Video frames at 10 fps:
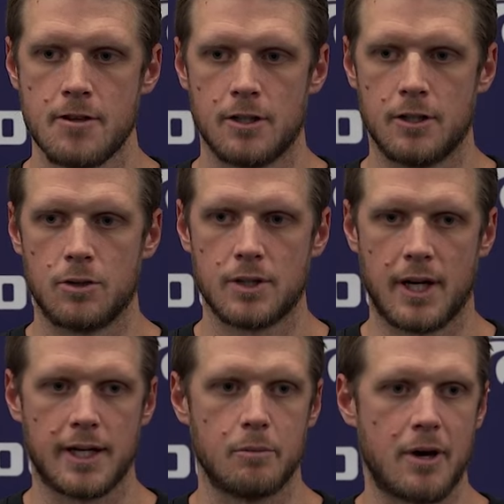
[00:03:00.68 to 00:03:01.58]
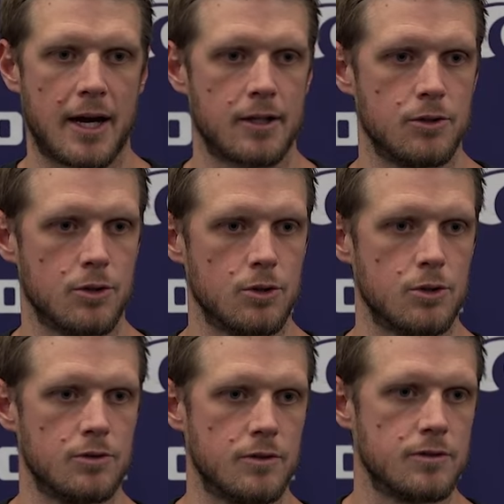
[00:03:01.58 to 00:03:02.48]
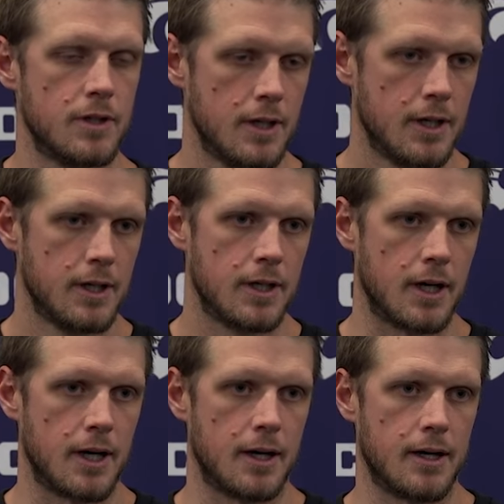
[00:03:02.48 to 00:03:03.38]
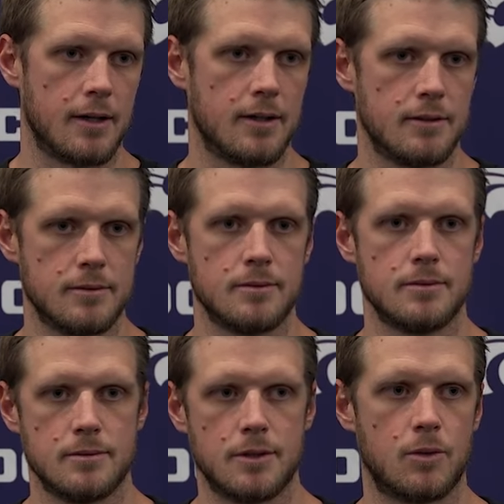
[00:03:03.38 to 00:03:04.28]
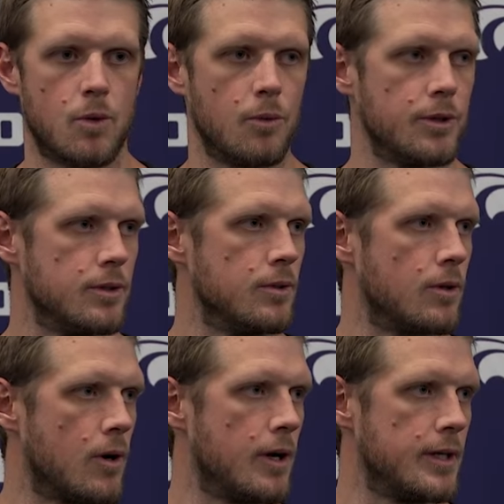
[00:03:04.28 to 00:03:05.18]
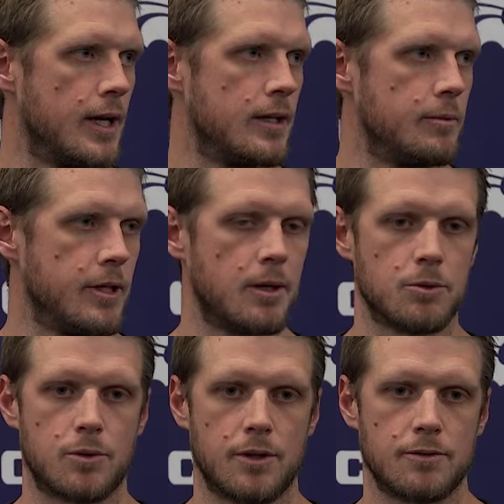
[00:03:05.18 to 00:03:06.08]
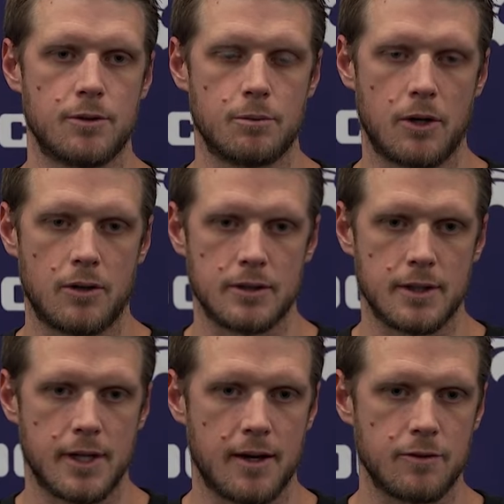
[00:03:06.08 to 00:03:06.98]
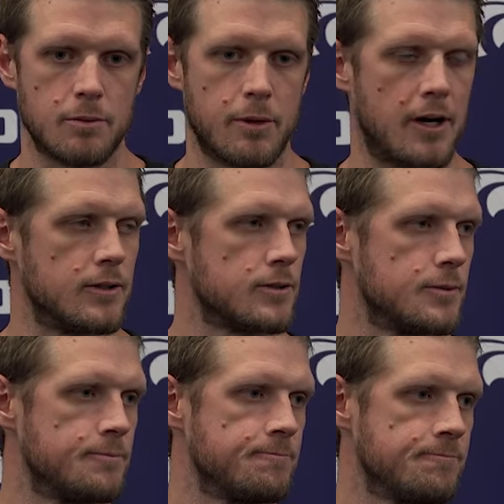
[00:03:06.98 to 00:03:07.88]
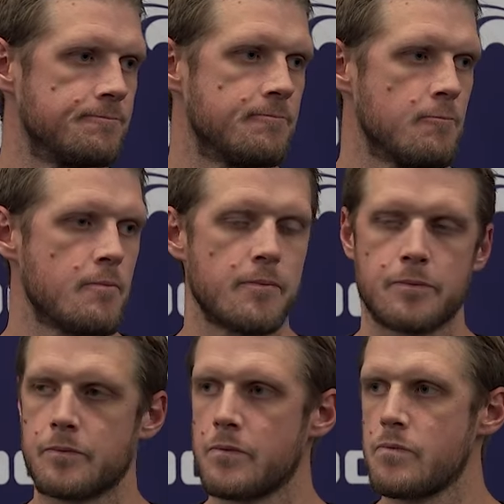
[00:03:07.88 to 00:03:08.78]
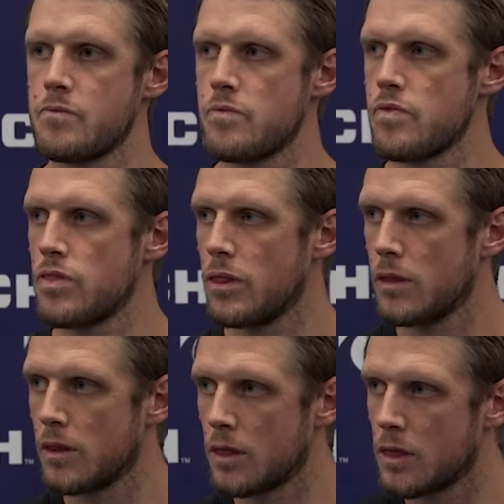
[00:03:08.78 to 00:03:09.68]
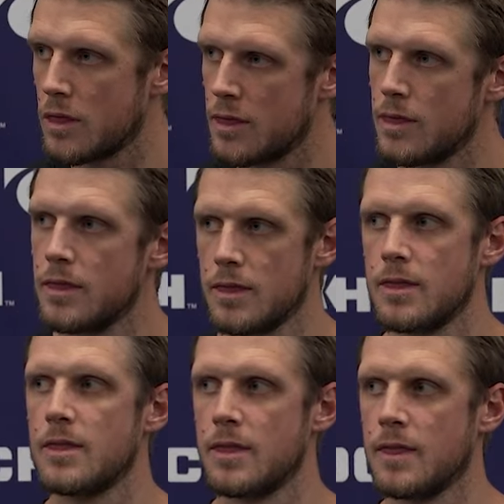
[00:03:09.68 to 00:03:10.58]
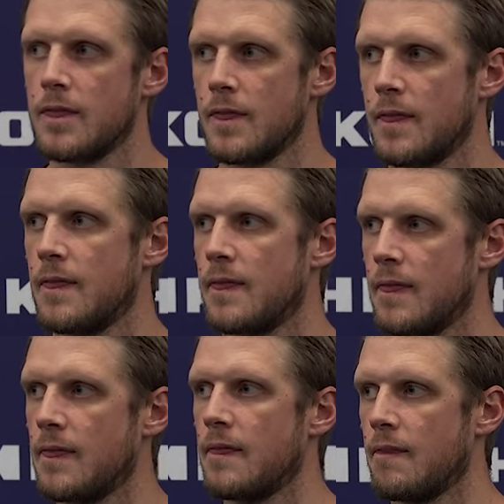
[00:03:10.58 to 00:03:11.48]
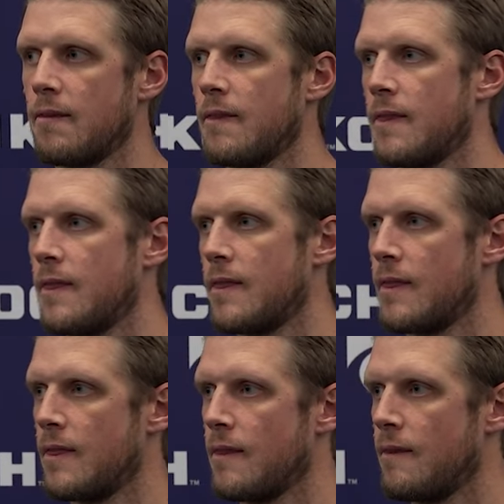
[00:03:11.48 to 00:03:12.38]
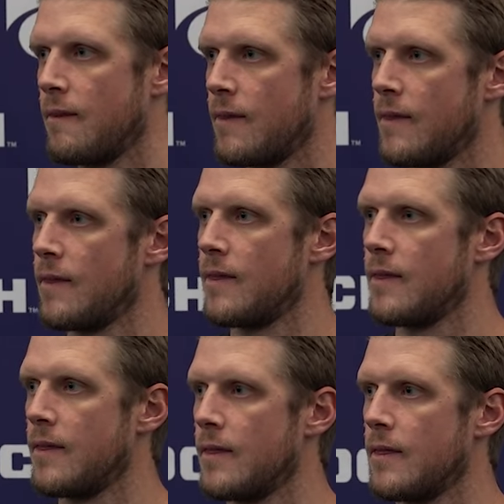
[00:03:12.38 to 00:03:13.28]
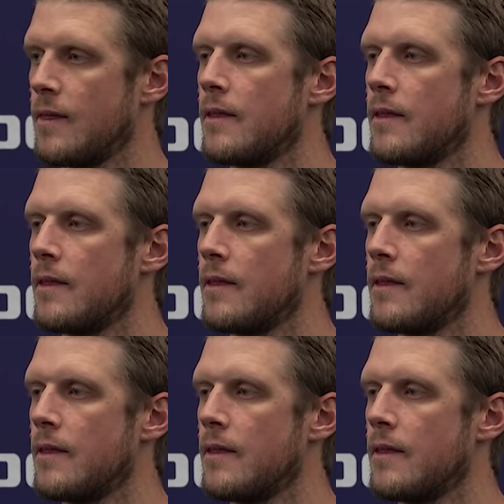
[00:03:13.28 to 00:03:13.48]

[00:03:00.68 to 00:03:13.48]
you know, kind of get back into a groove of, uh, you know, what we do in our identity, being able to run the football and, and have good balance fourth down overtime, both Coach Klieman and Will said they loved the look you got on the play.